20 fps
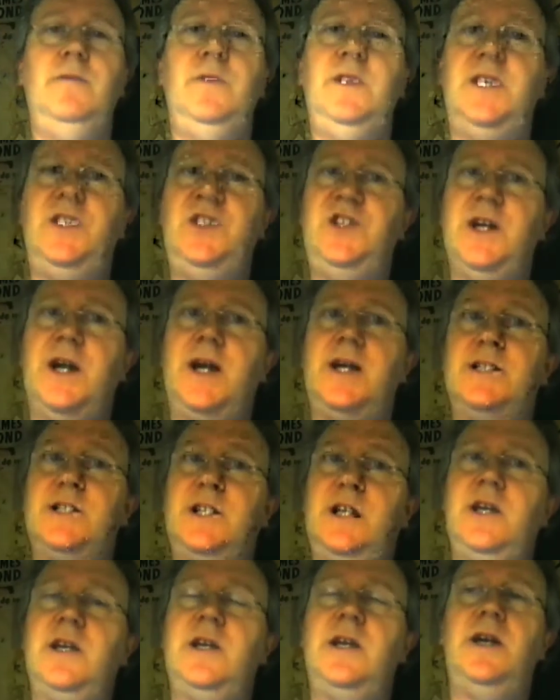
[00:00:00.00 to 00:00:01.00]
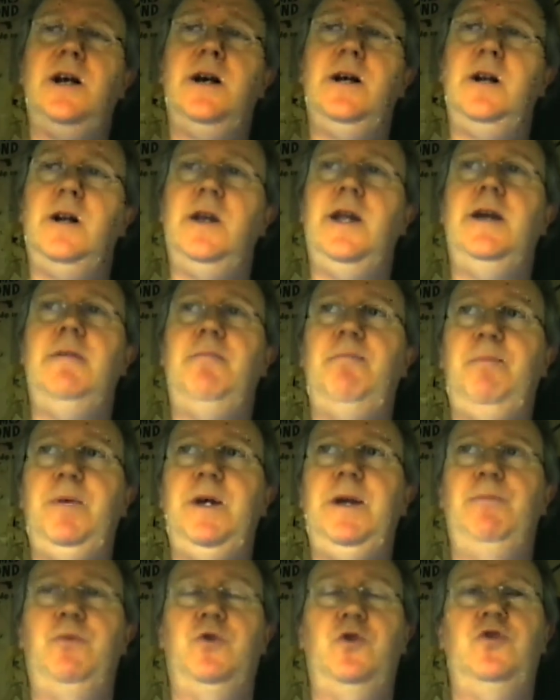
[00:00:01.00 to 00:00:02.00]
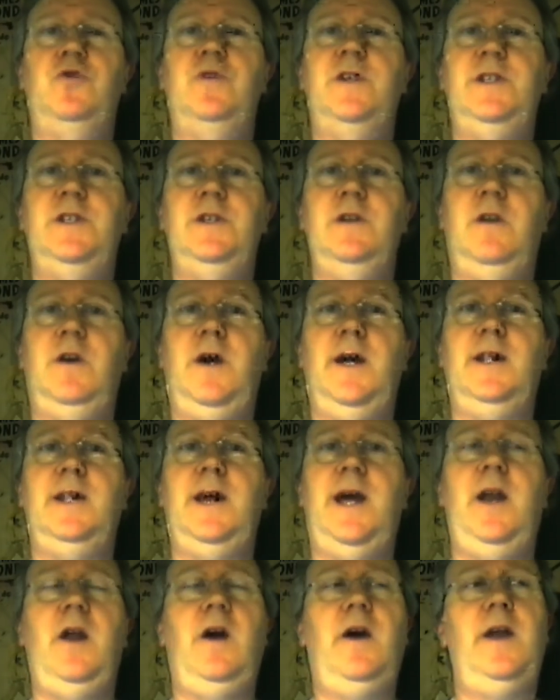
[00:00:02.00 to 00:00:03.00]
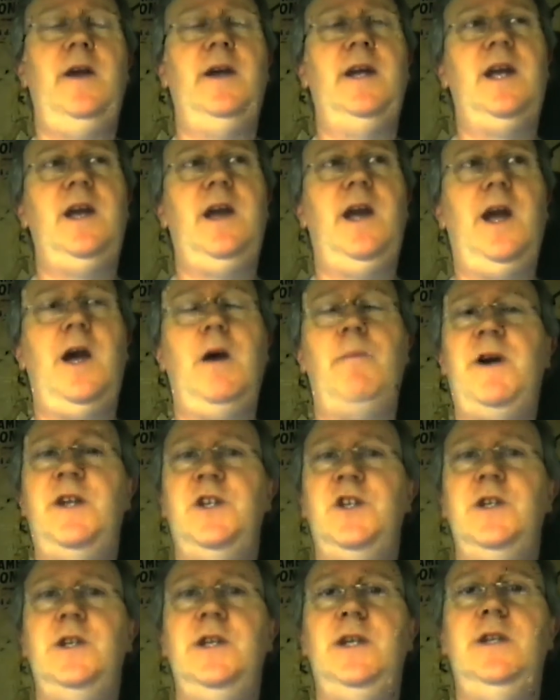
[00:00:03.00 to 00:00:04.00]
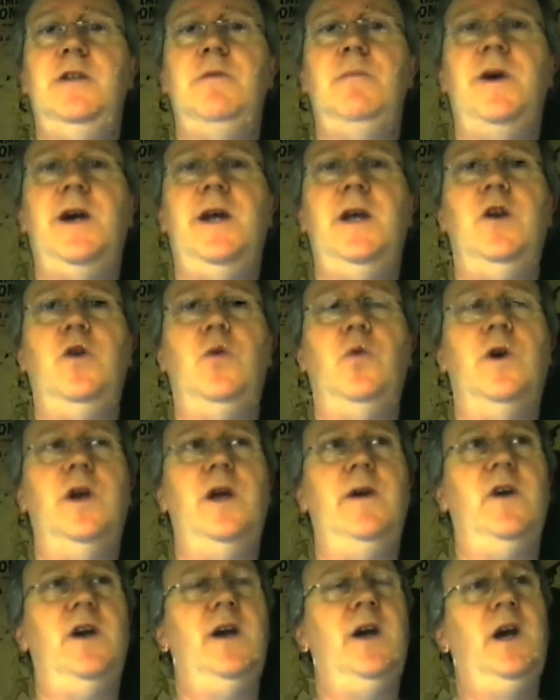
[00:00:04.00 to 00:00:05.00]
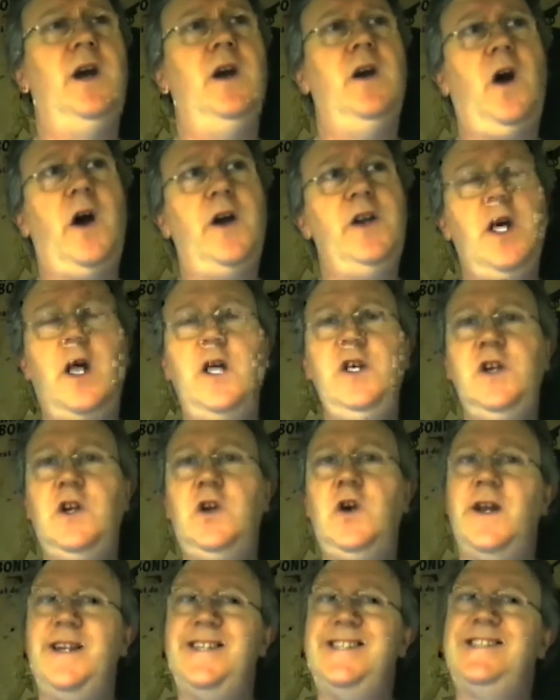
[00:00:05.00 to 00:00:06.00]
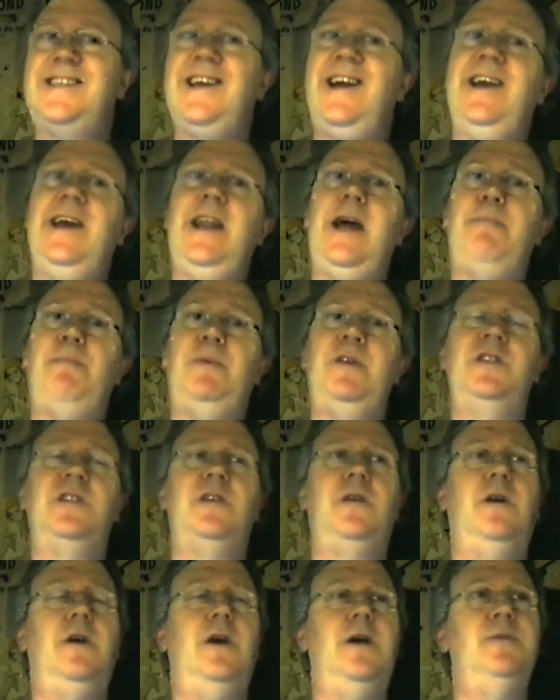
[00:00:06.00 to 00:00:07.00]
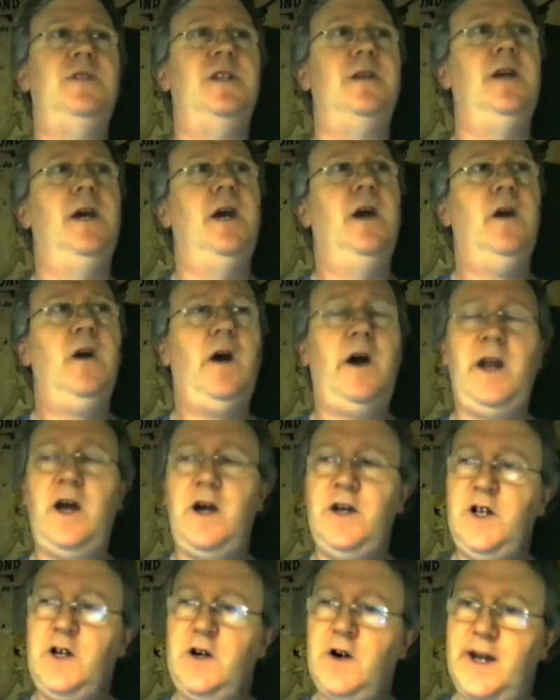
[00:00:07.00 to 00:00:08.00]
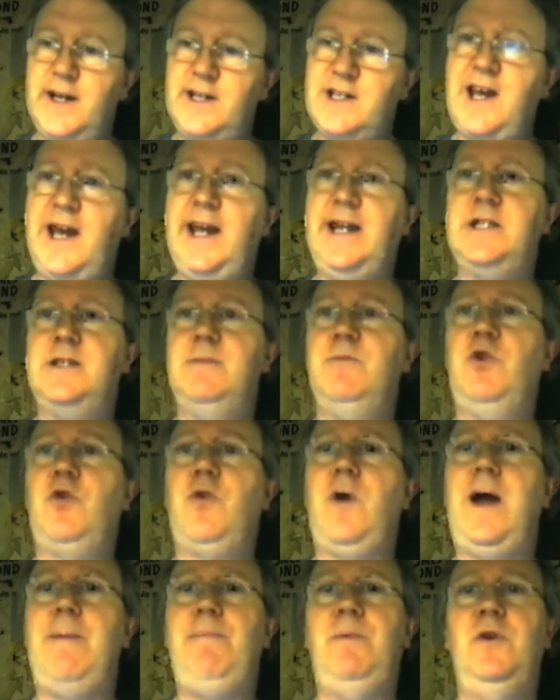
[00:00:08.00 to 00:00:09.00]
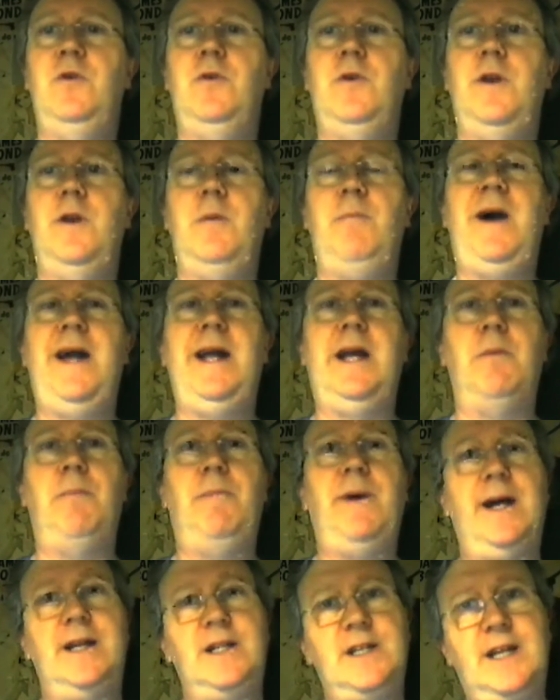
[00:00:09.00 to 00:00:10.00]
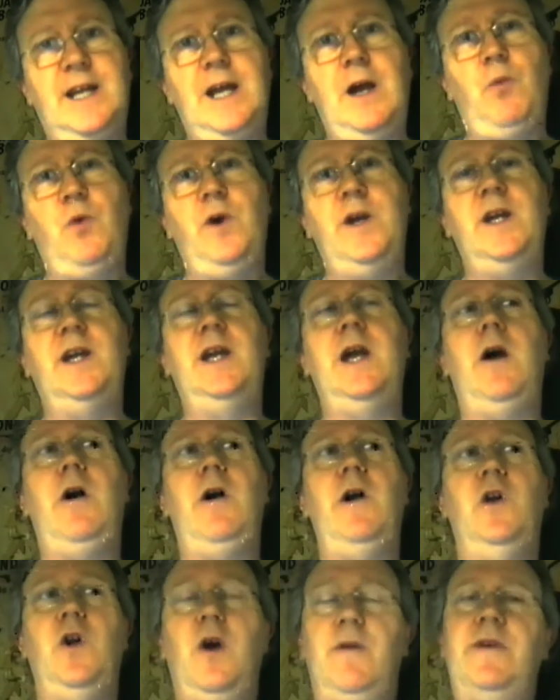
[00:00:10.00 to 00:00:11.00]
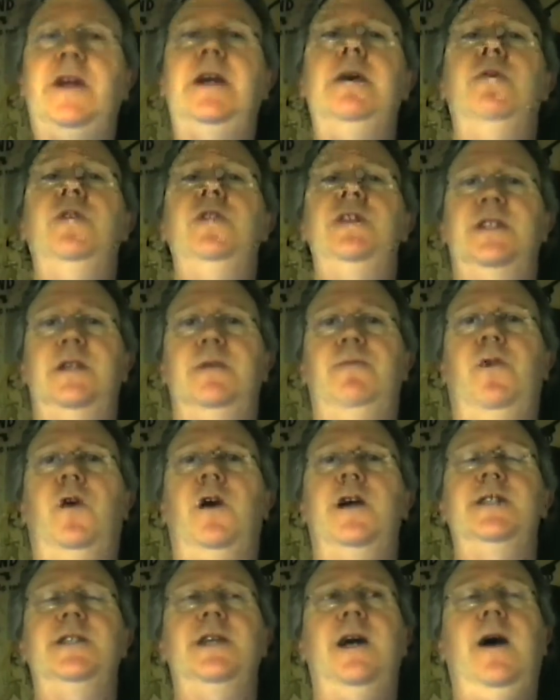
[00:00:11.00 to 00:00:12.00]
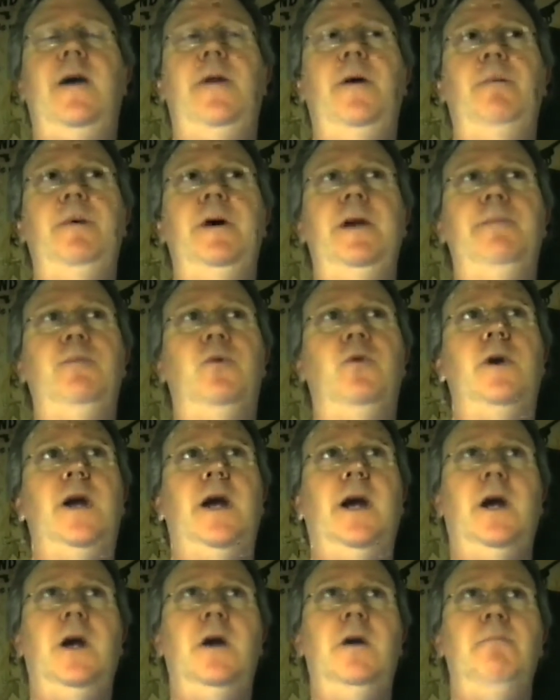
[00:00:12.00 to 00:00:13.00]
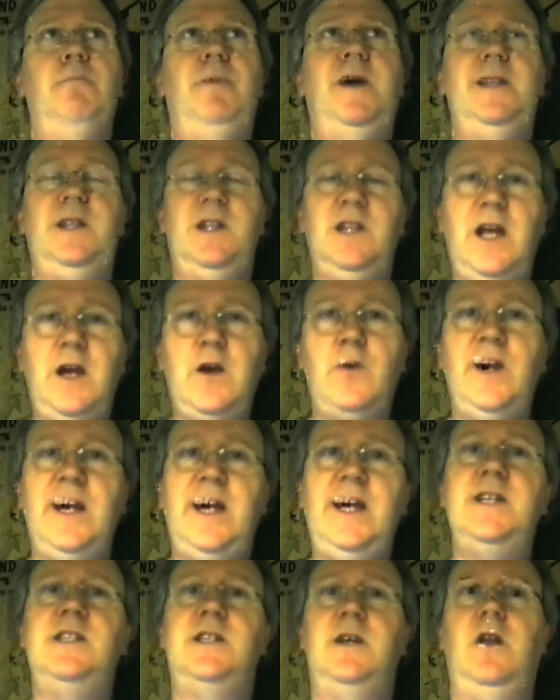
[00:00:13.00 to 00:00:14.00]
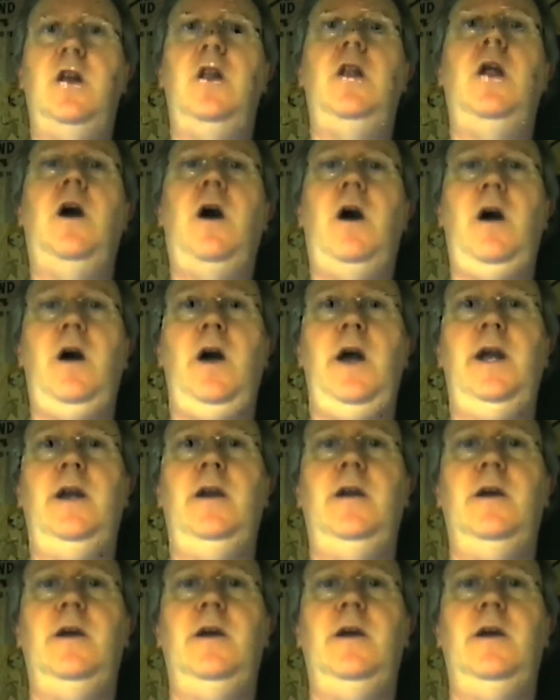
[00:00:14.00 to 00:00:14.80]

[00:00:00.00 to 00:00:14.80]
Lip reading: you just can't let people treat you like that. I don't care how much you need the money or whatever. I know you've got to suck it up at times, and I know you've got to take some crap in order to make a buck to get where you're going, and I've given this advice to other people, but there is a line,